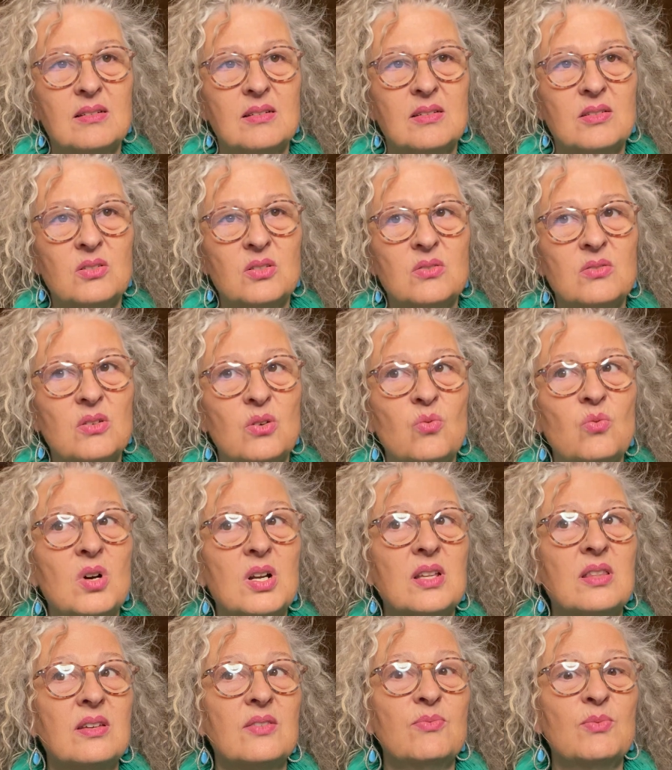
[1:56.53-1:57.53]
So one
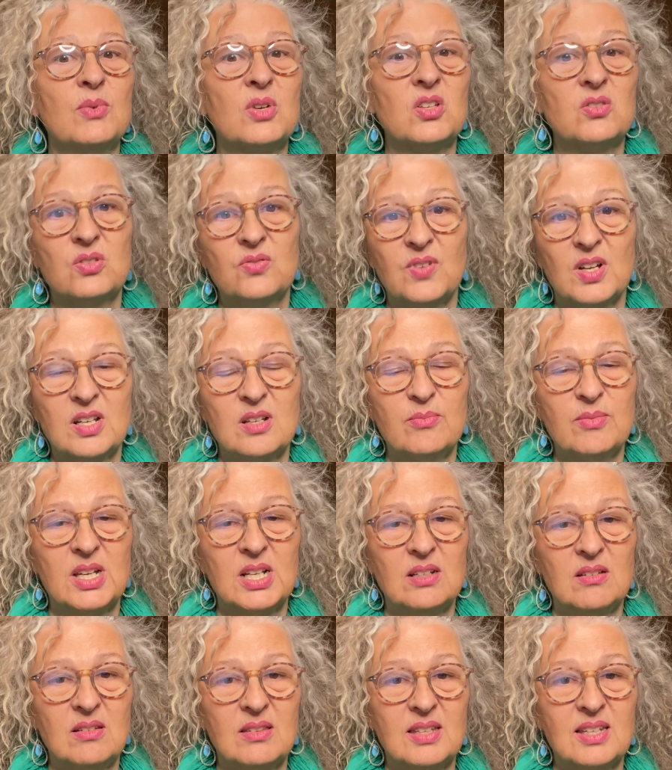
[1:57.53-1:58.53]
of the most
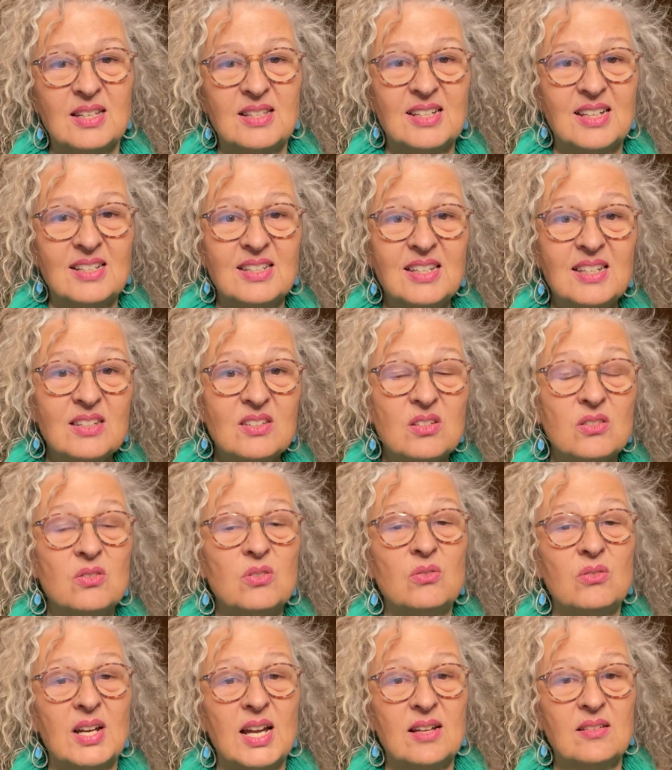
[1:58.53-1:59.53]
fundamental things I teach is
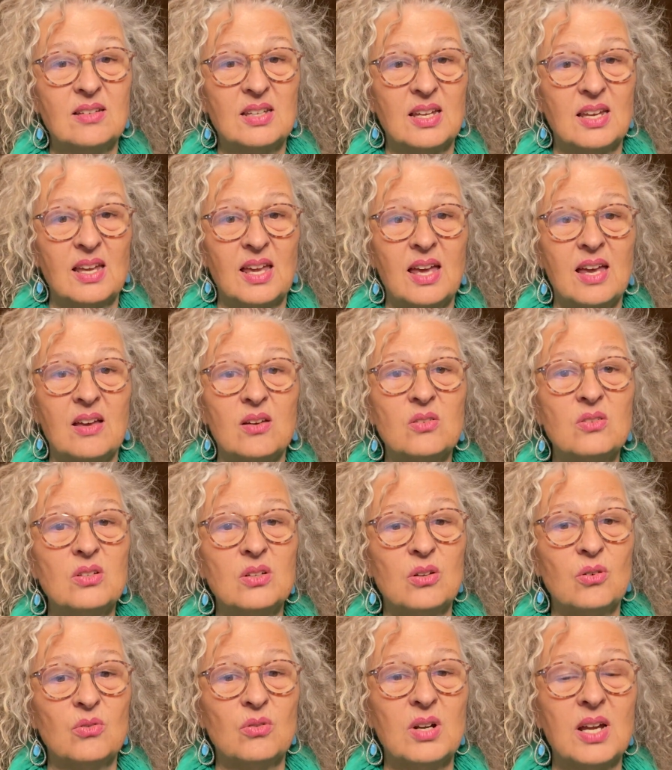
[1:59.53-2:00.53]
grounding, how to
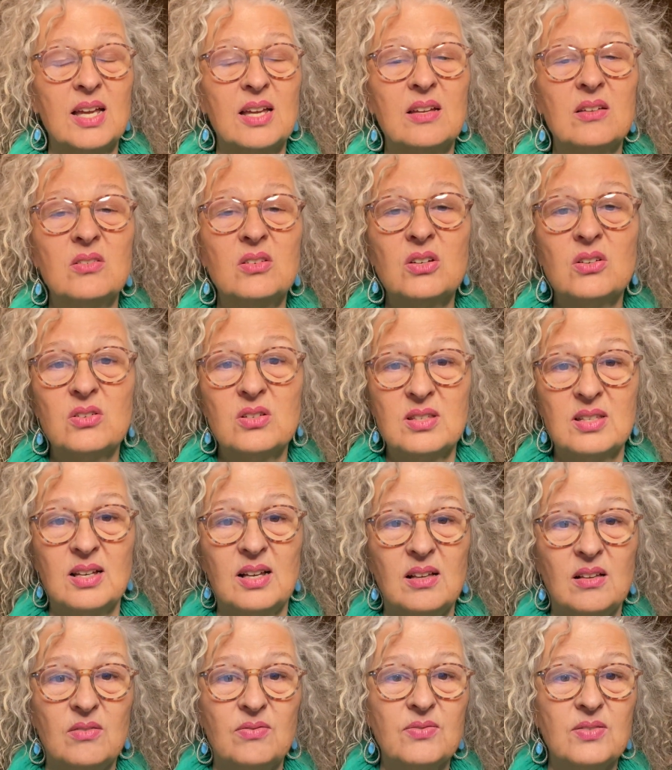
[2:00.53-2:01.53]
ground
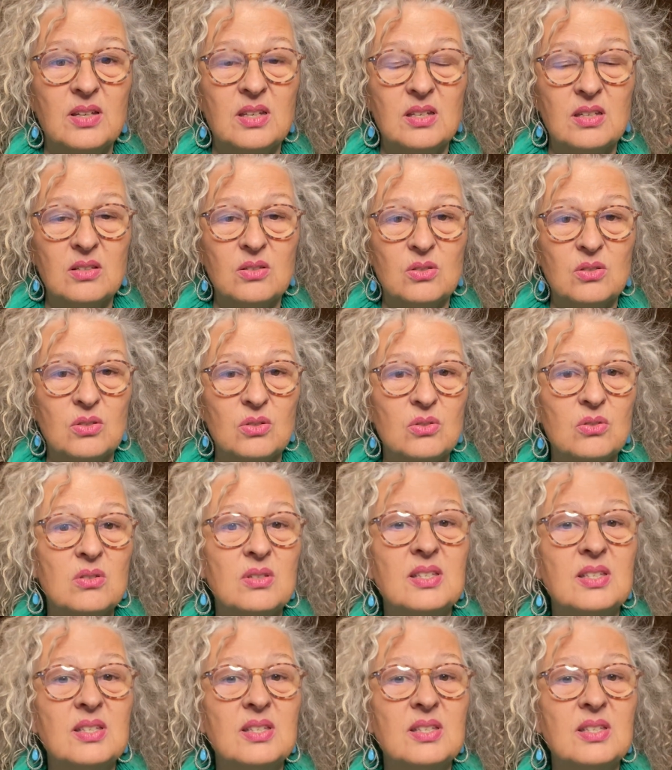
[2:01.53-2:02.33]
yourself to the